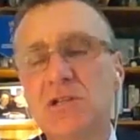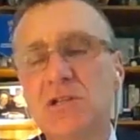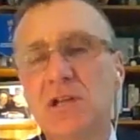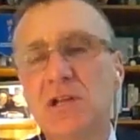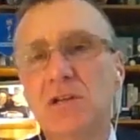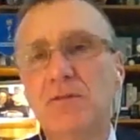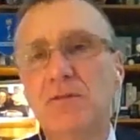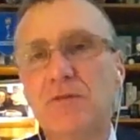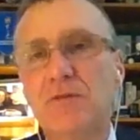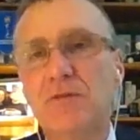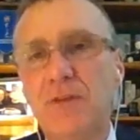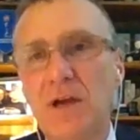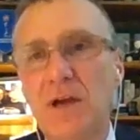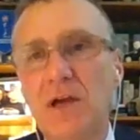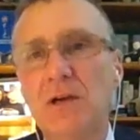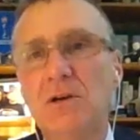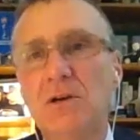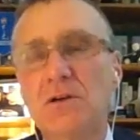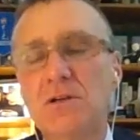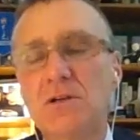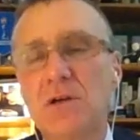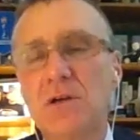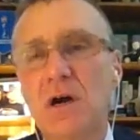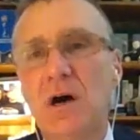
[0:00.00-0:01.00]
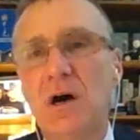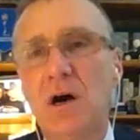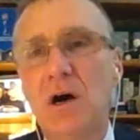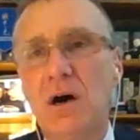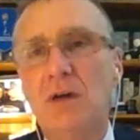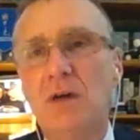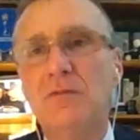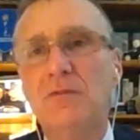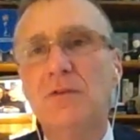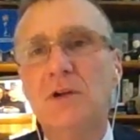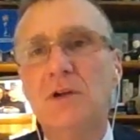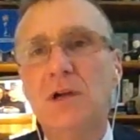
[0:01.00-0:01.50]
in the failure
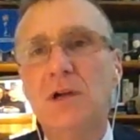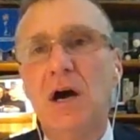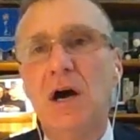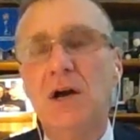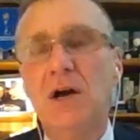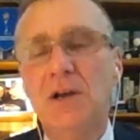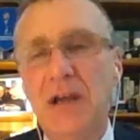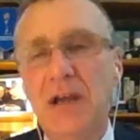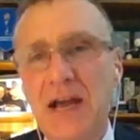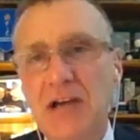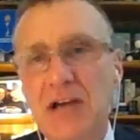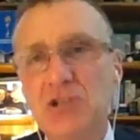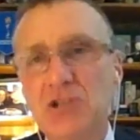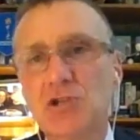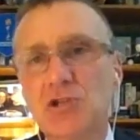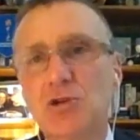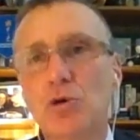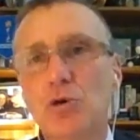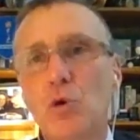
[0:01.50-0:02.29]
of a national